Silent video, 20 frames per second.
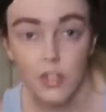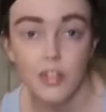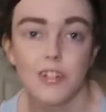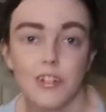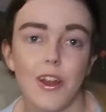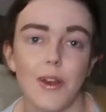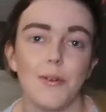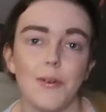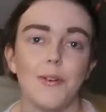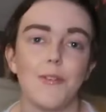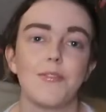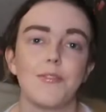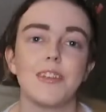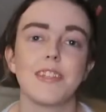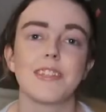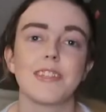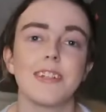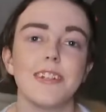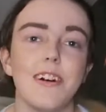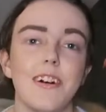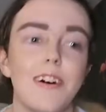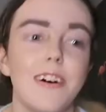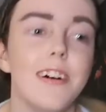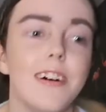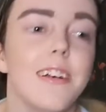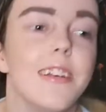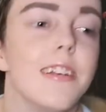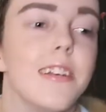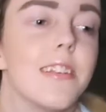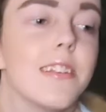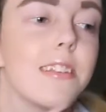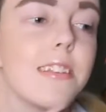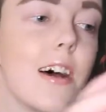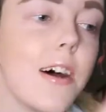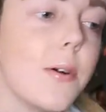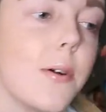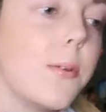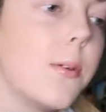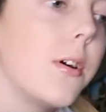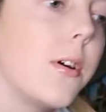No, obviously not.
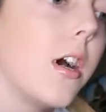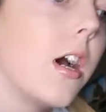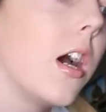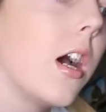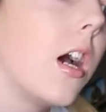So